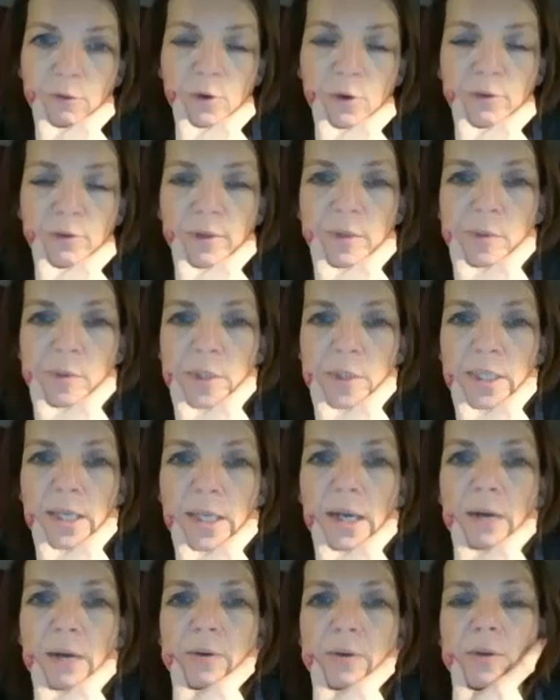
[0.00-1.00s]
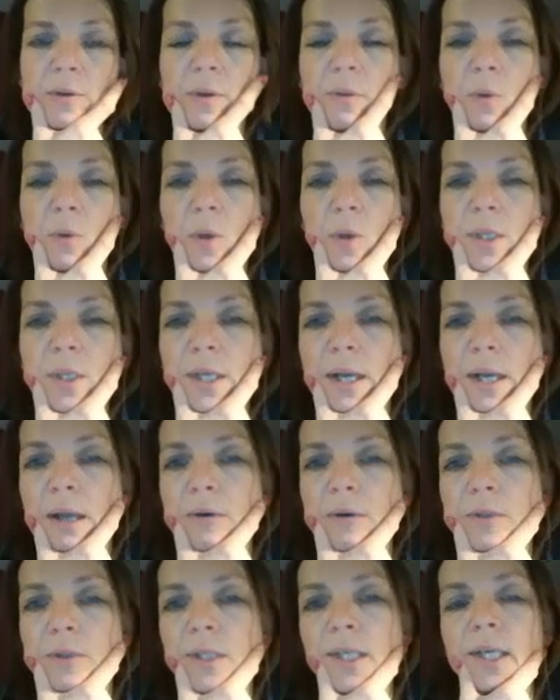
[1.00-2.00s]
word frequency count or the word
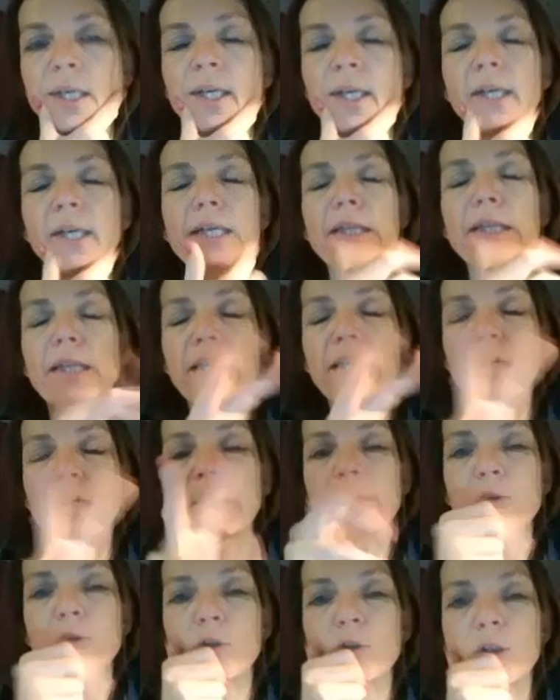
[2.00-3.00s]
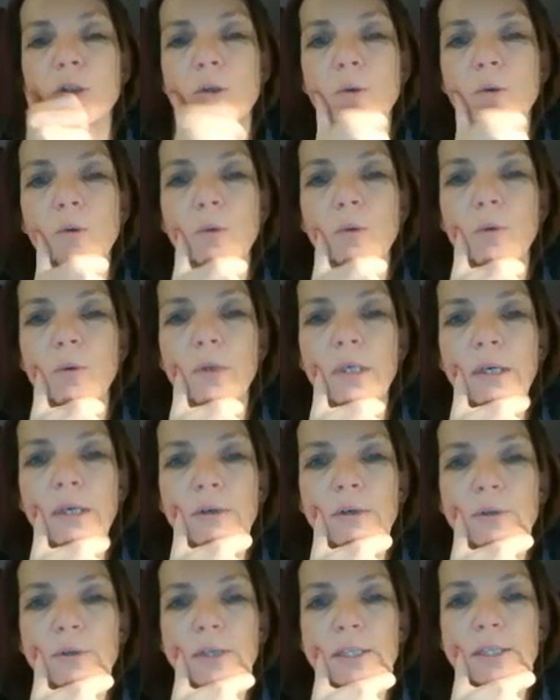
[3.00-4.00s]
cloud, and then I also show you
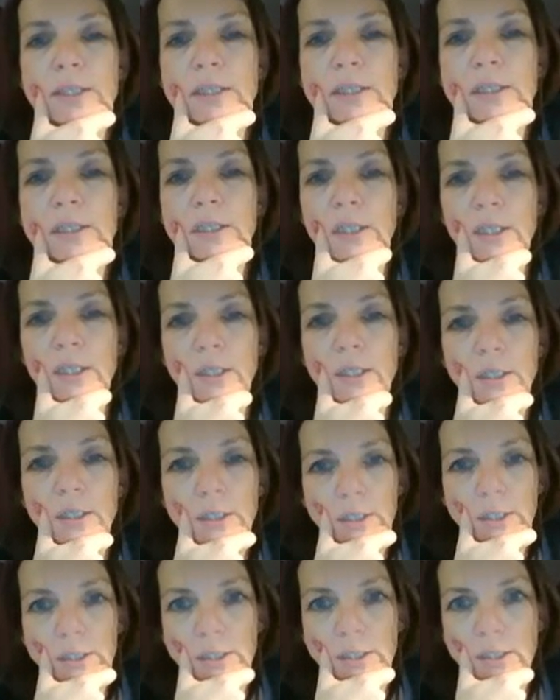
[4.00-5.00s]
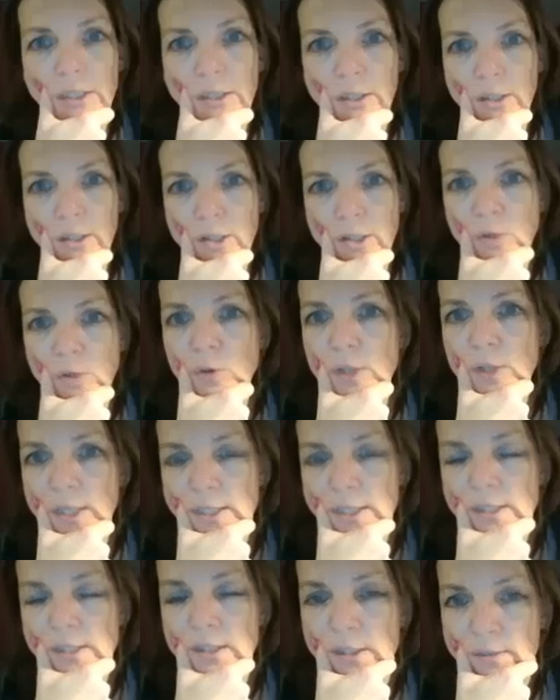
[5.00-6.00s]
how to get in a code
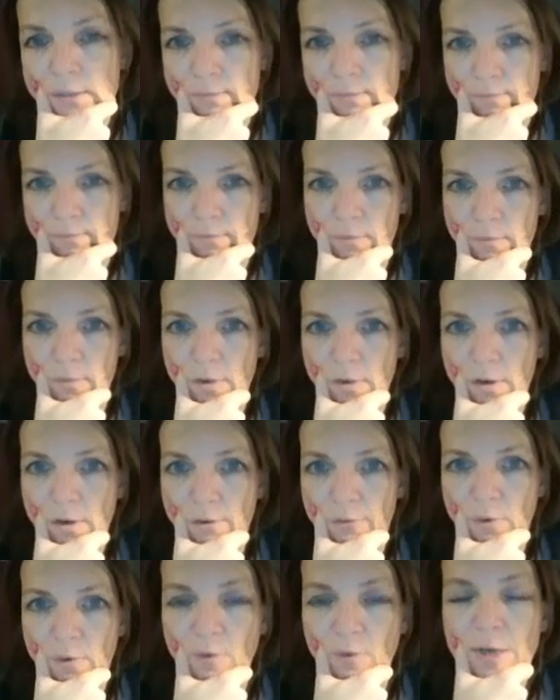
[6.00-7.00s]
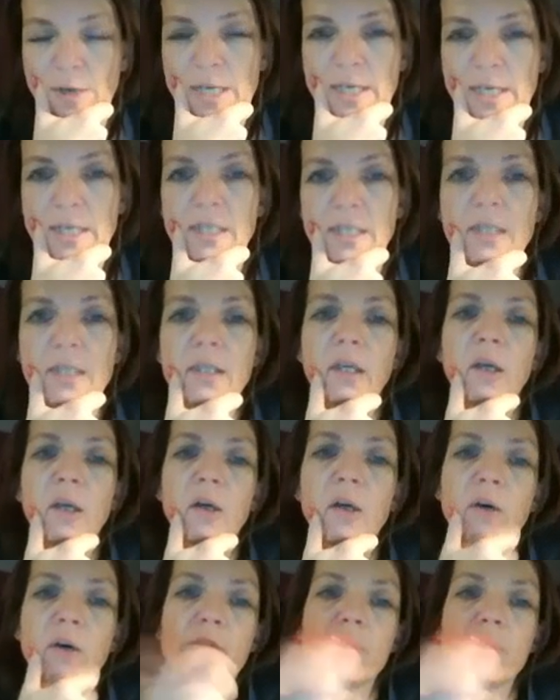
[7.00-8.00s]
list of already existing
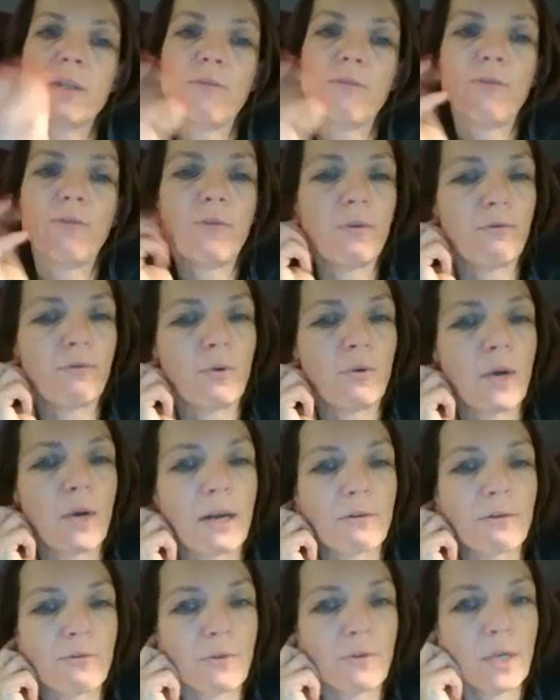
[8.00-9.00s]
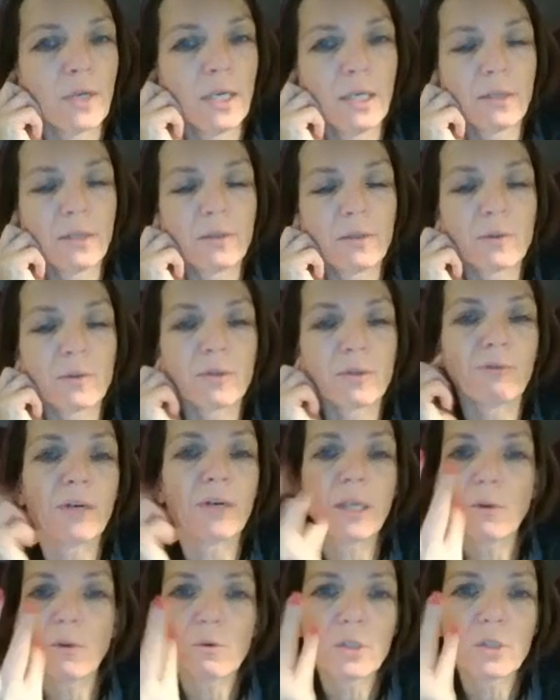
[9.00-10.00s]
codes if you have those
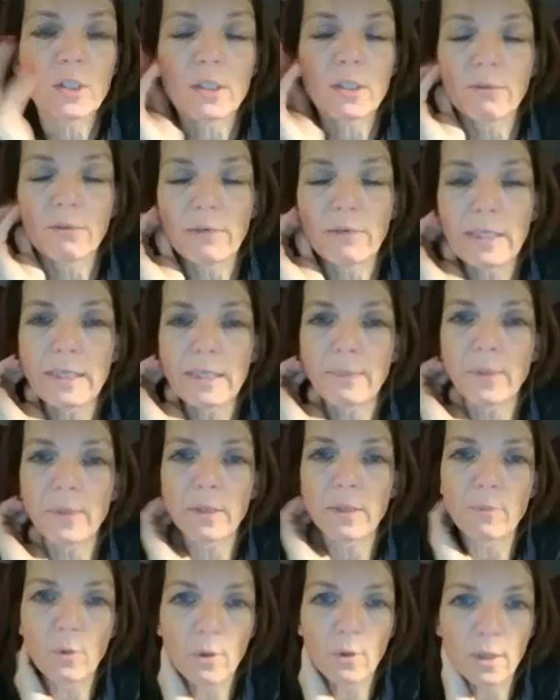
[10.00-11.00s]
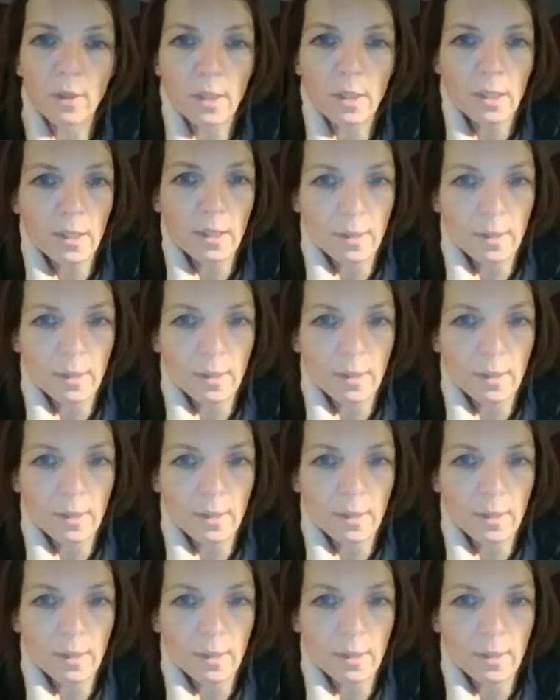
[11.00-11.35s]
already, or just read it up in the book.